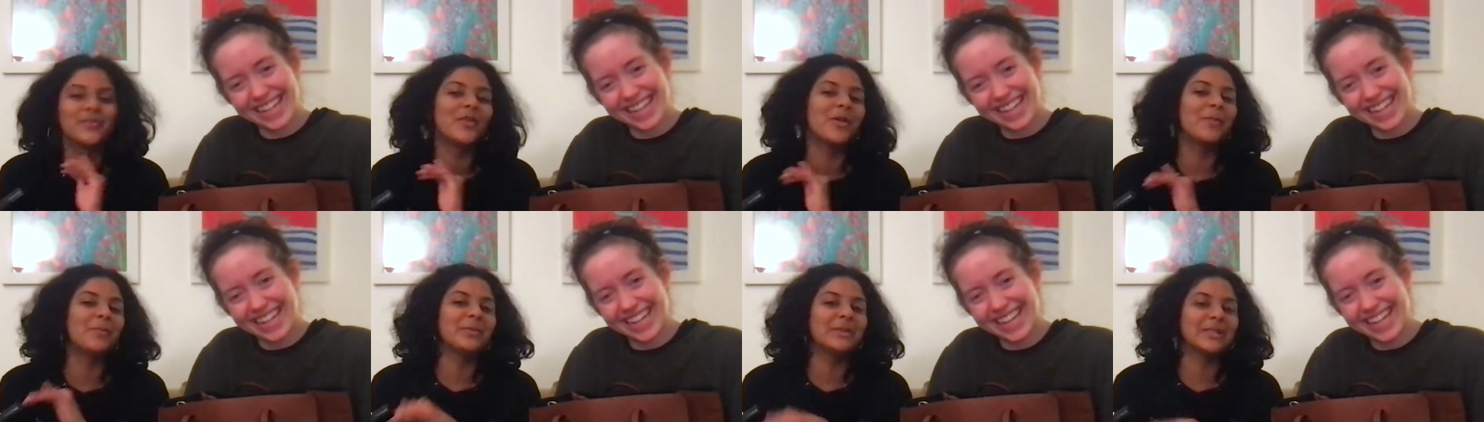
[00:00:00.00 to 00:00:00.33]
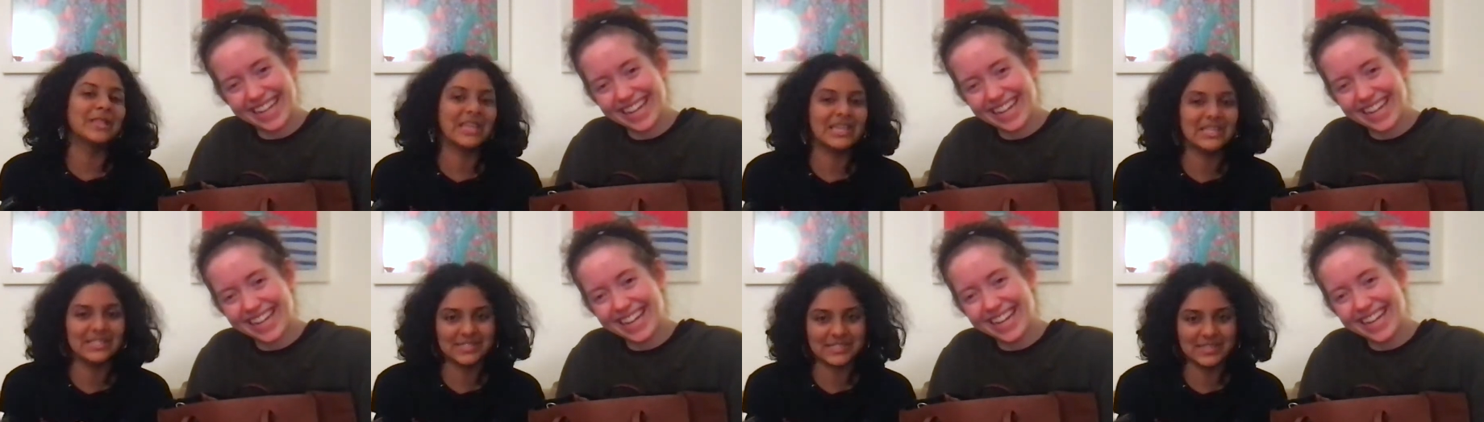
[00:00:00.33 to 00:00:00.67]

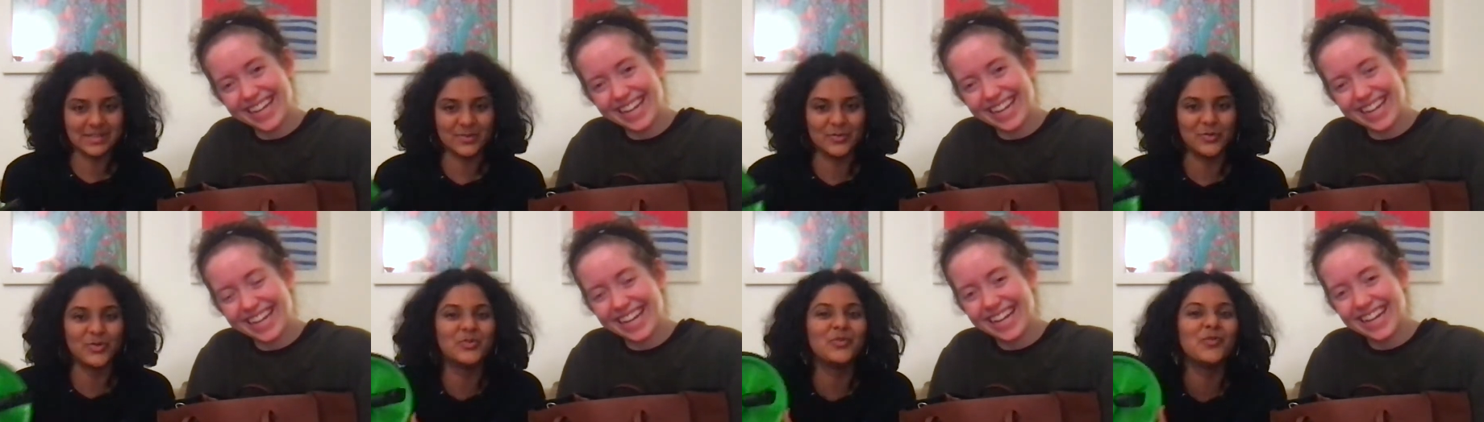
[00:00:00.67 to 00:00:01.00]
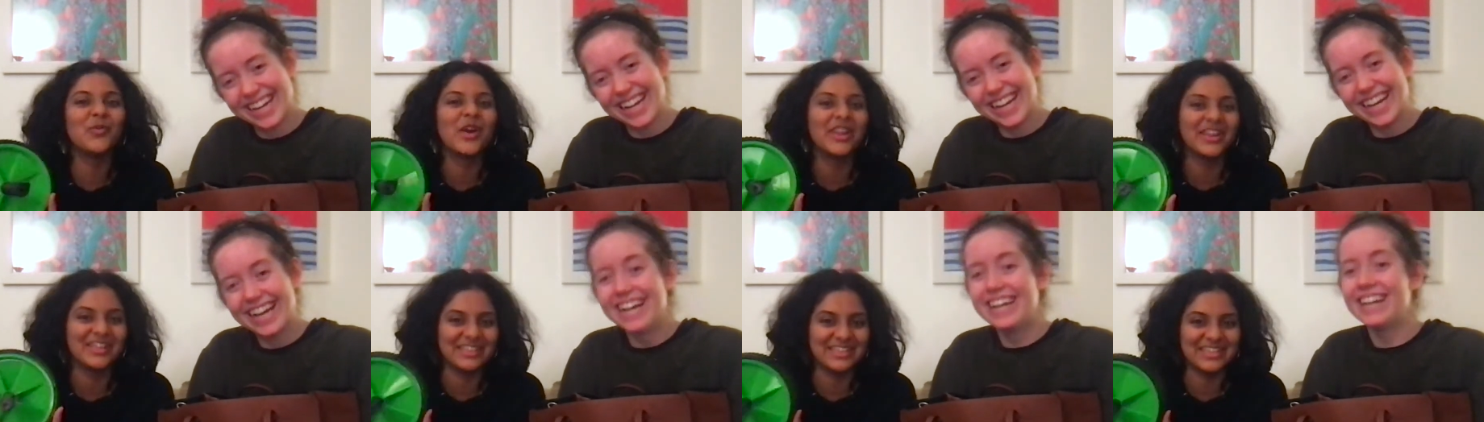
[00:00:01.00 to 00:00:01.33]
Speaker 1: replace it with
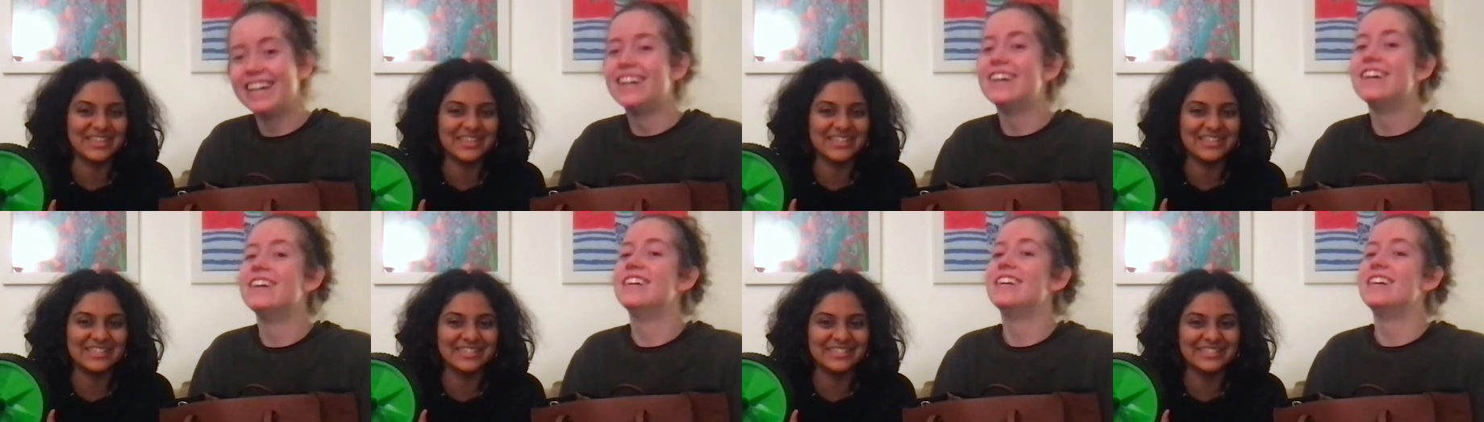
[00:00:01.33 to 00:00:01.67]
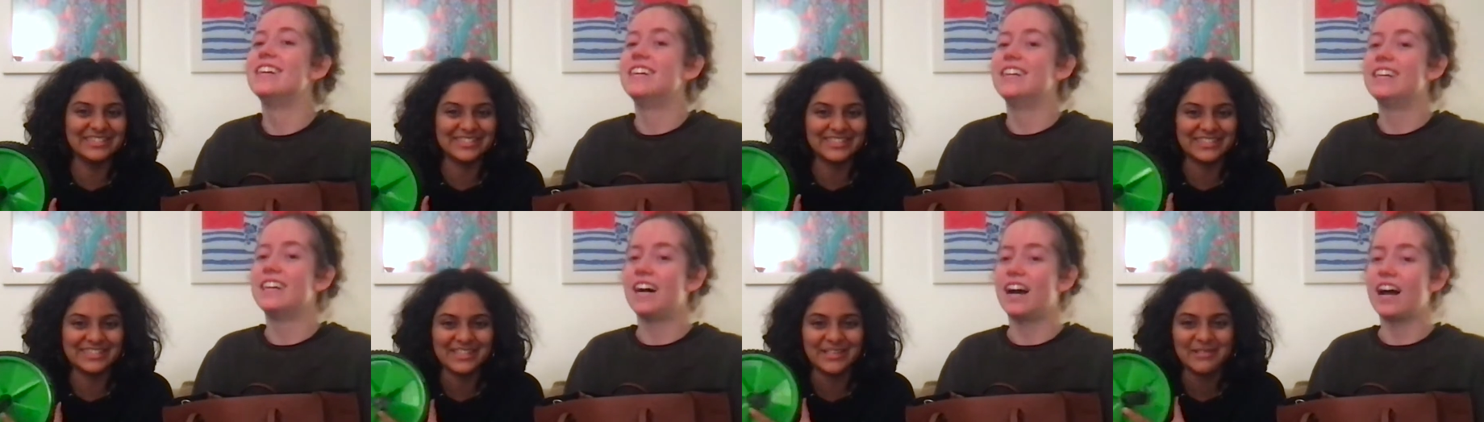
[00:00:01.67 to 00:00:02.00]
one of
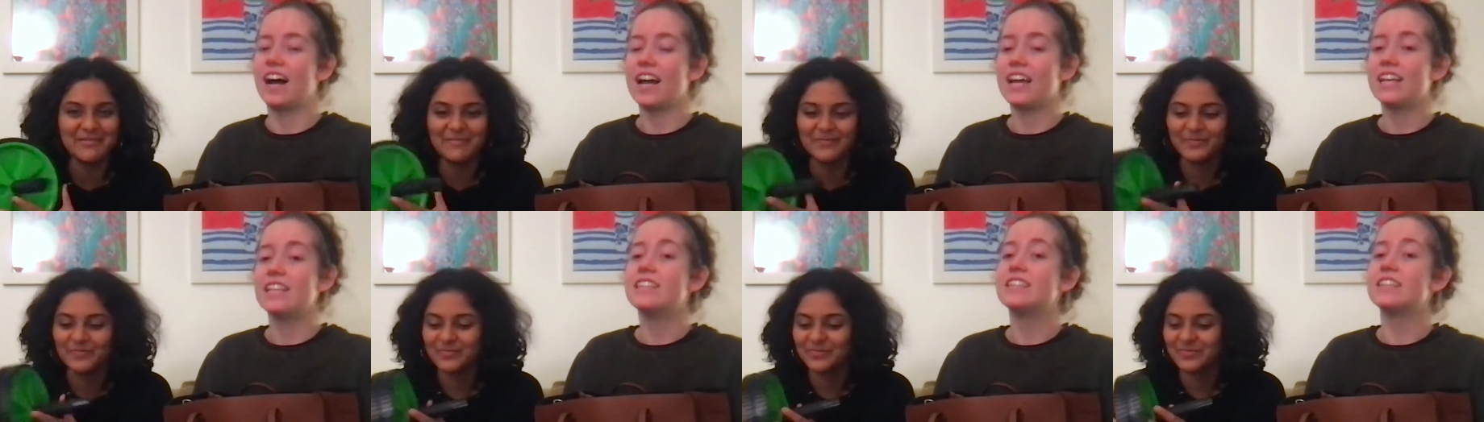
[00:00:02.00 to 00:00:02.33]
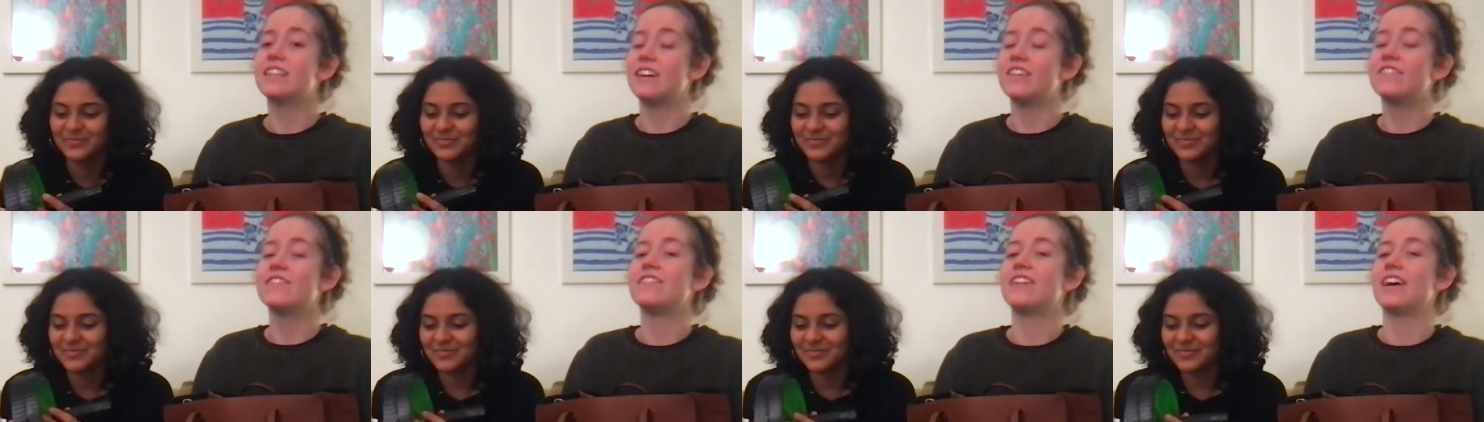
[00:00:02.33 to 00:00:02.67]
these. I
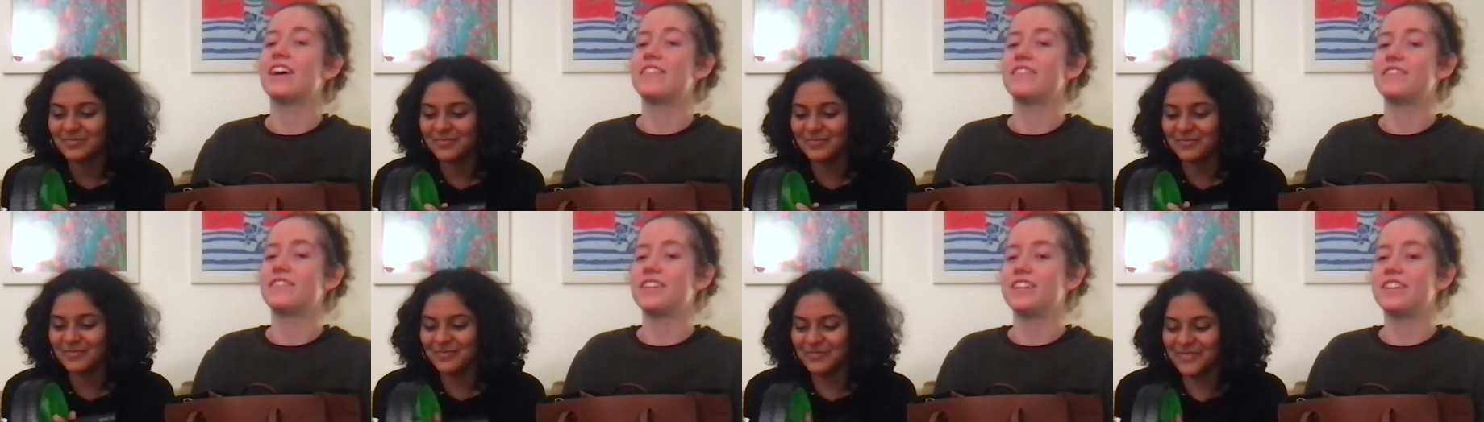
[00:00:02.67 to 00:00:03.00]
love that for you.